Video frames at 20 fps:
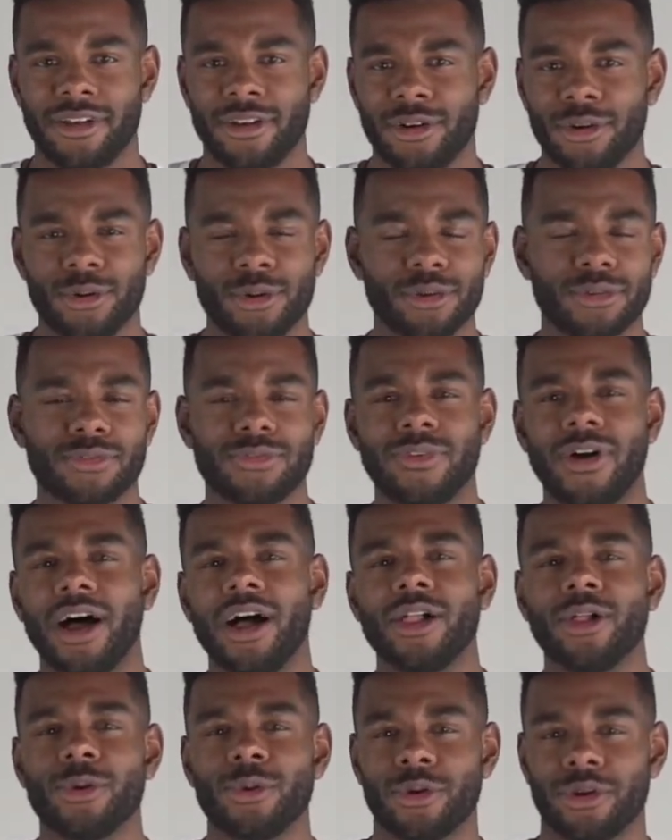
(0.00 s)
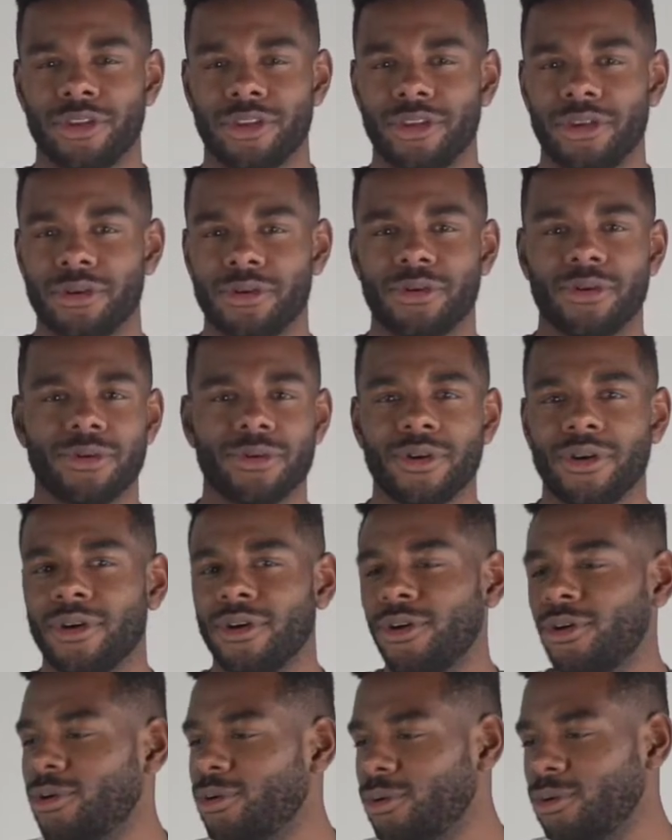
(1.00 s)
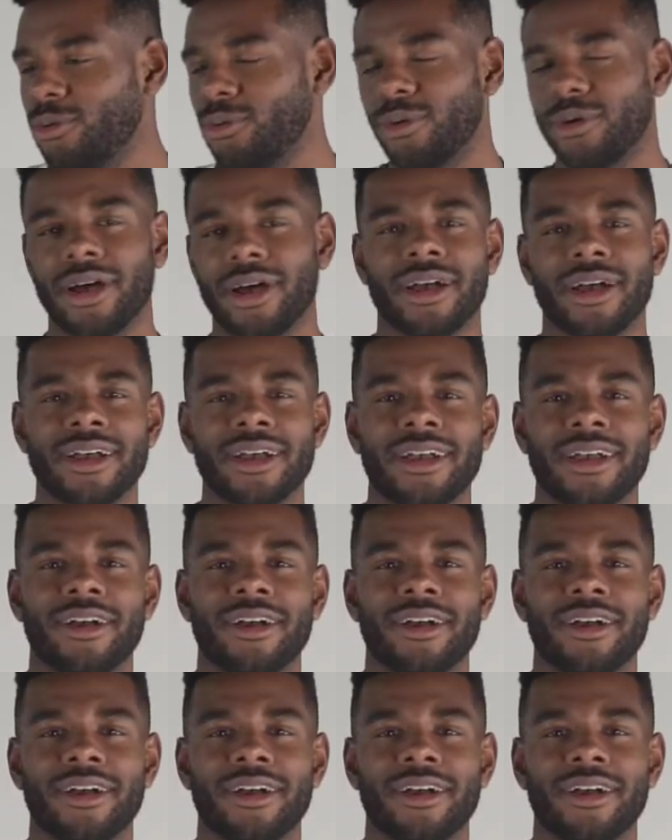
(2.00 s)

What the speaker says: Who's following you?